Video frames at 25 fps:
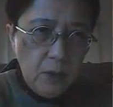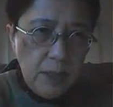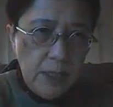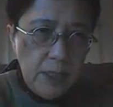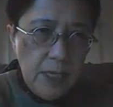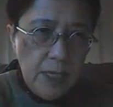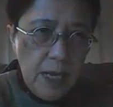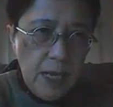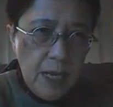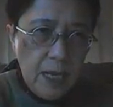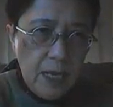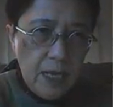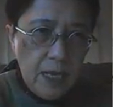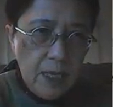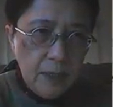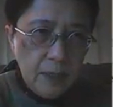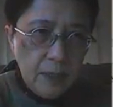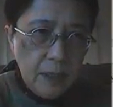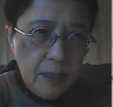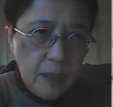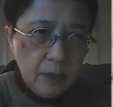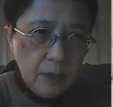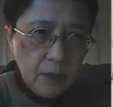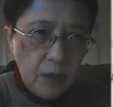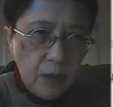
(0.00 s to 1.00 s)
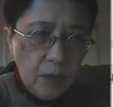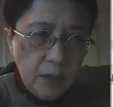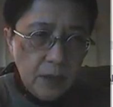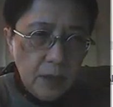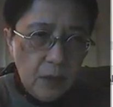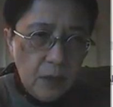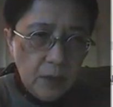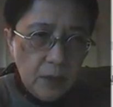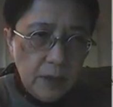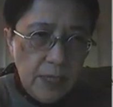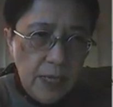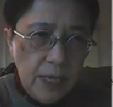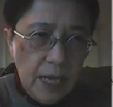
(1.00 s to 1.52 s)
only has,
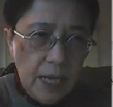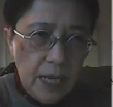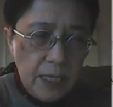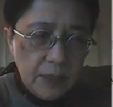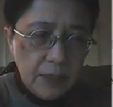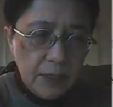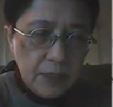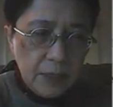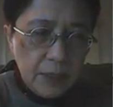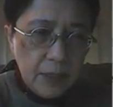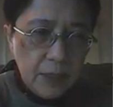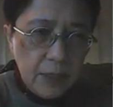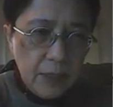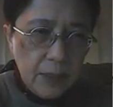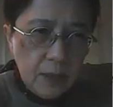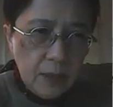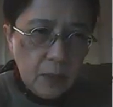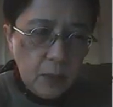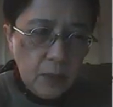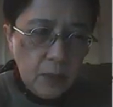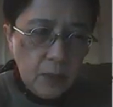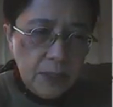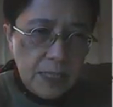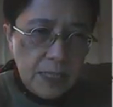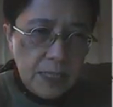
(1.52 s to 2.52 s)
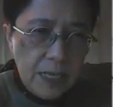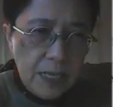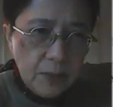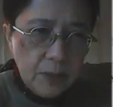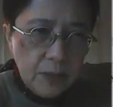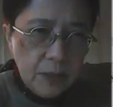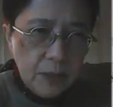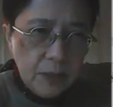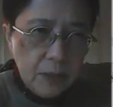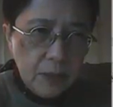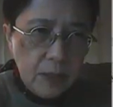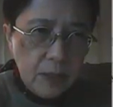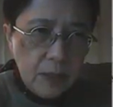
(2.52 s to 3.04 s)
donor only has
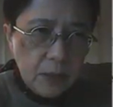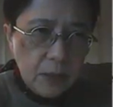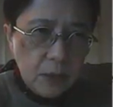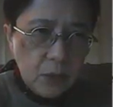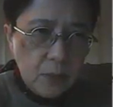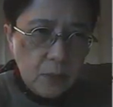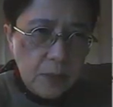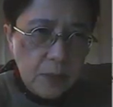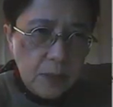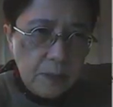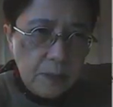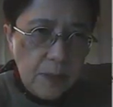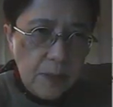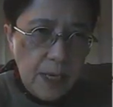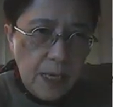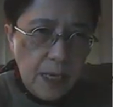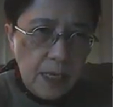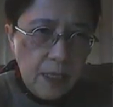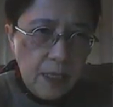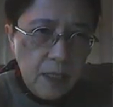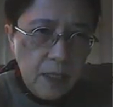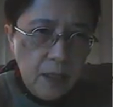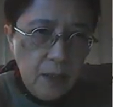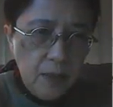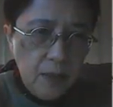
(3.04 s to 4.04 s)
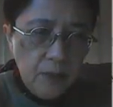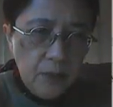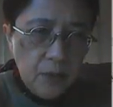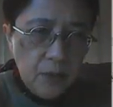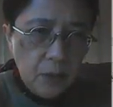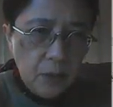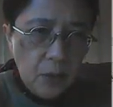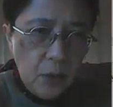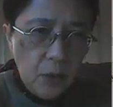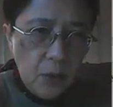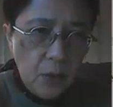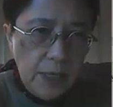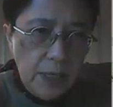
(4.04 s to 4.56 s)
1,000 needs to be paid for
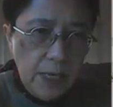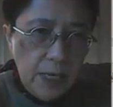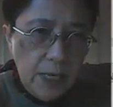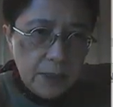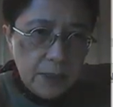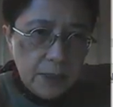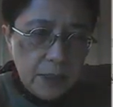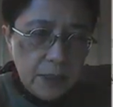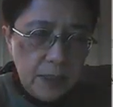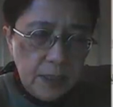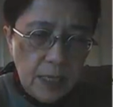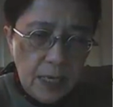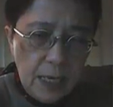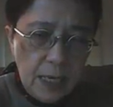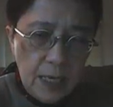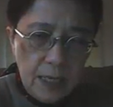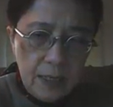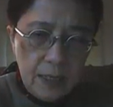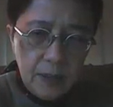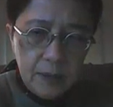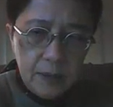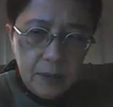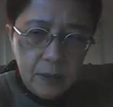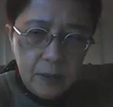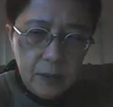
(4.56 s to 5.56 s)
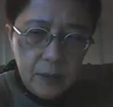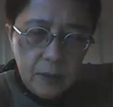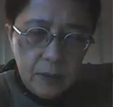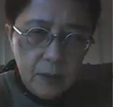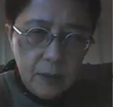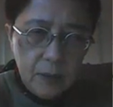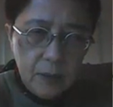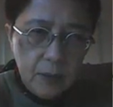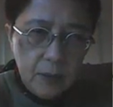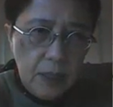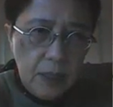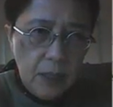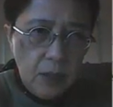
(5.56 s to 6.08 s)
the OASDI,
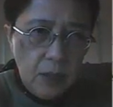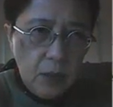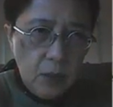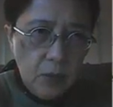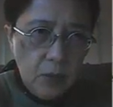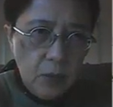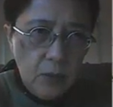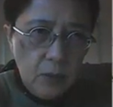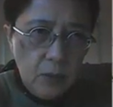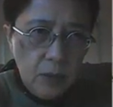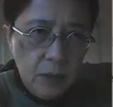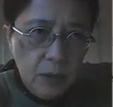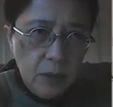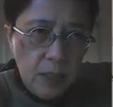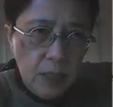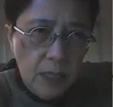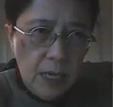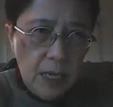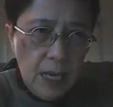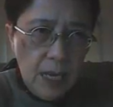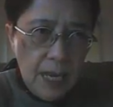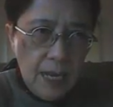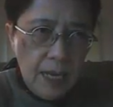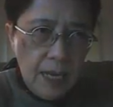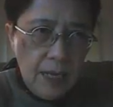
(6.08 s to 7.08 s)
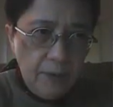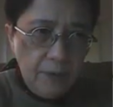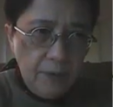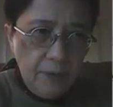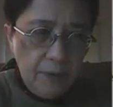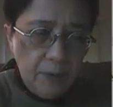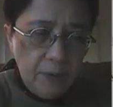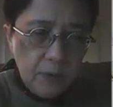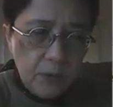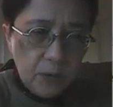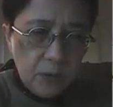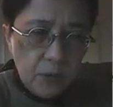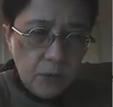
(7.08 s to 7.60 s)
equal
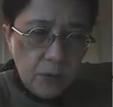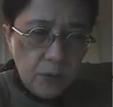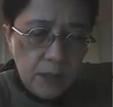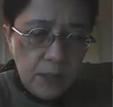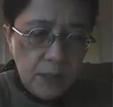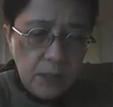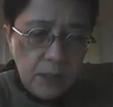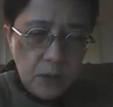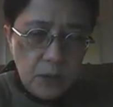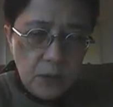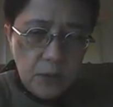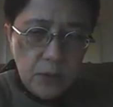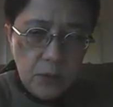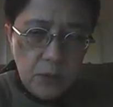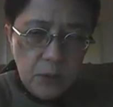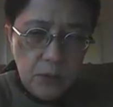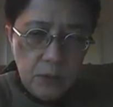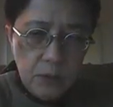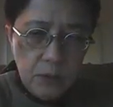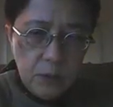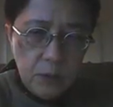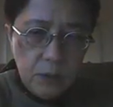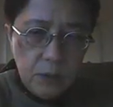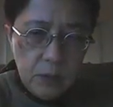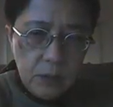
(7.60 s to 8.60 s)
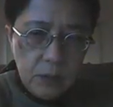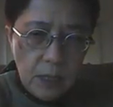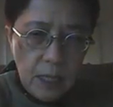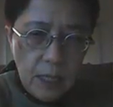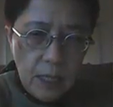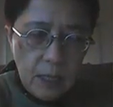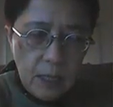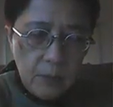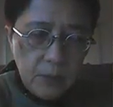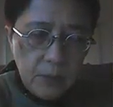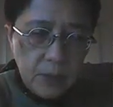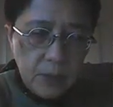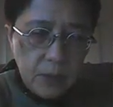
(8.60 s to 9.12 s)
F22
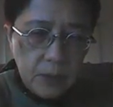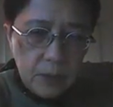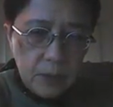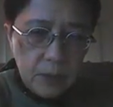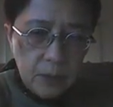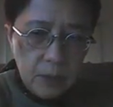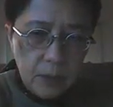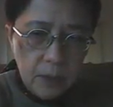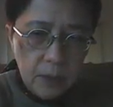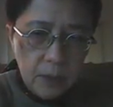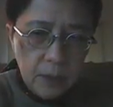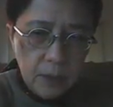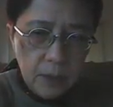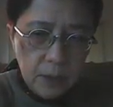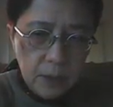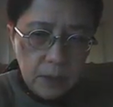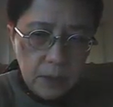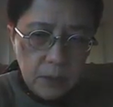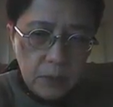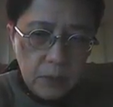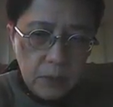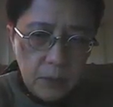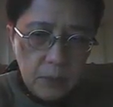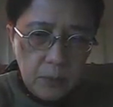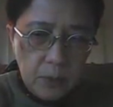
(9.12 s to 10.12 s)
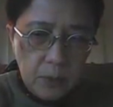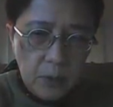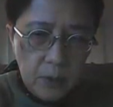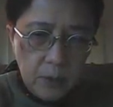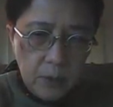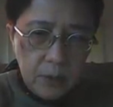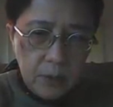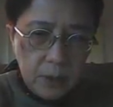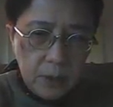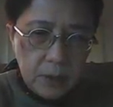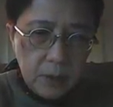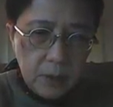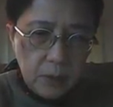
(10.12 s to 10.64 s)
times
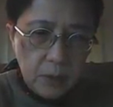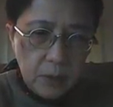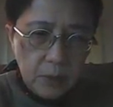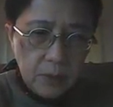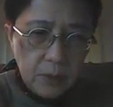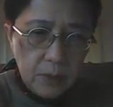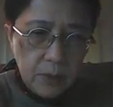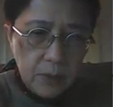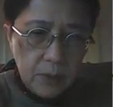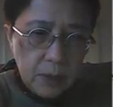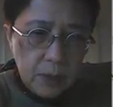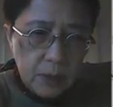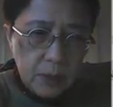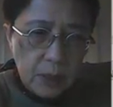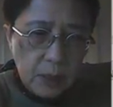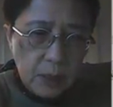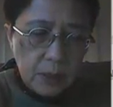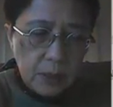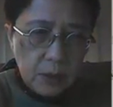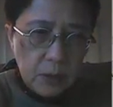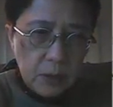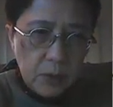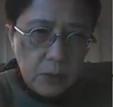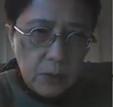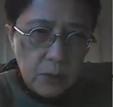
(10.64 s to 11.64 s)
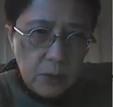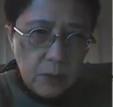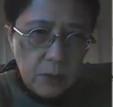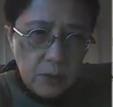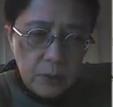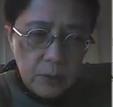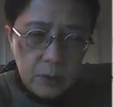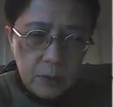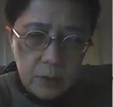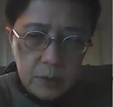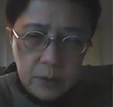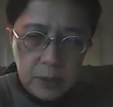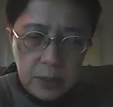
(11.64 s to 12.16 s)
0.062,
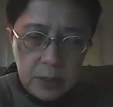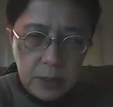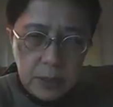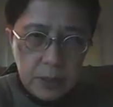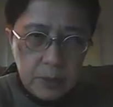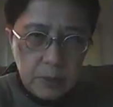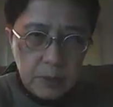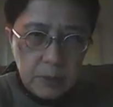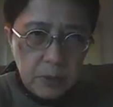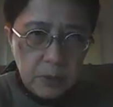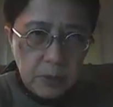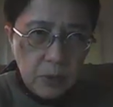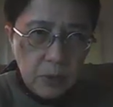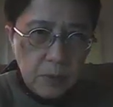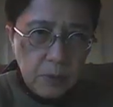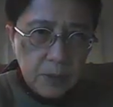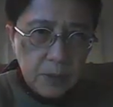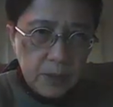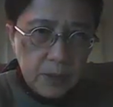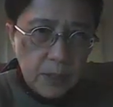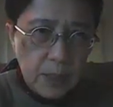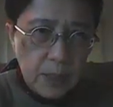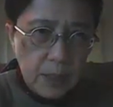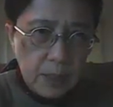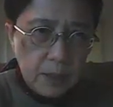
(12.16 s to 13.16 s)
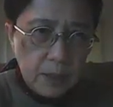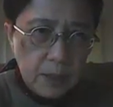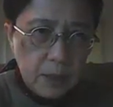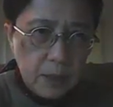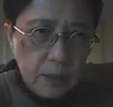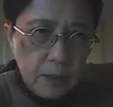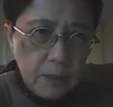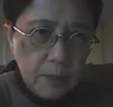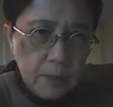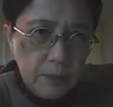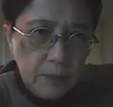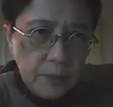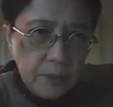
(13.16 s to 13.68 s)
6.2%.
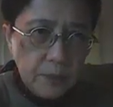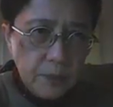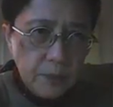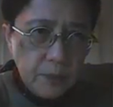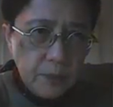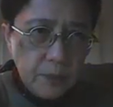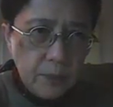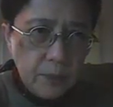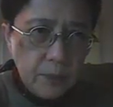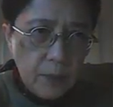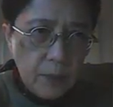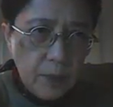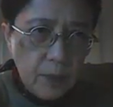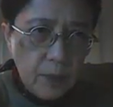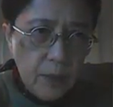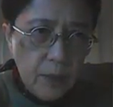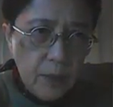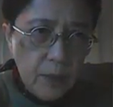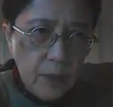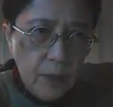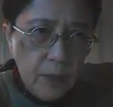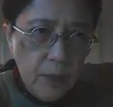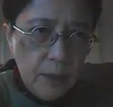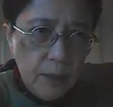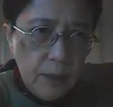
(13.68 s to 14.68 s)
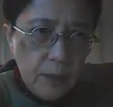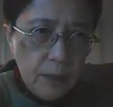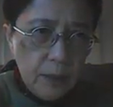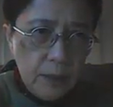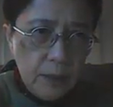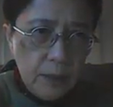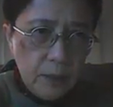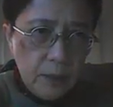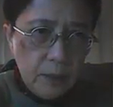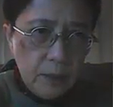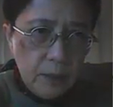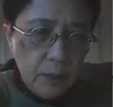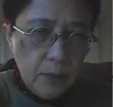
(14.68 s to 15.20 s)
And
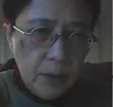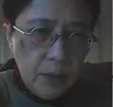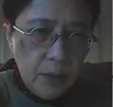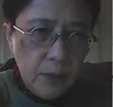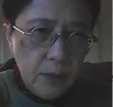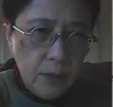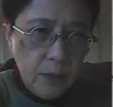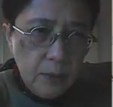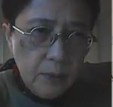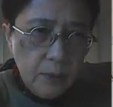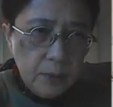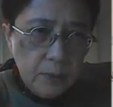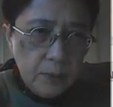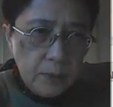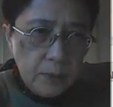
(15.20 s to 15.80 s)
this one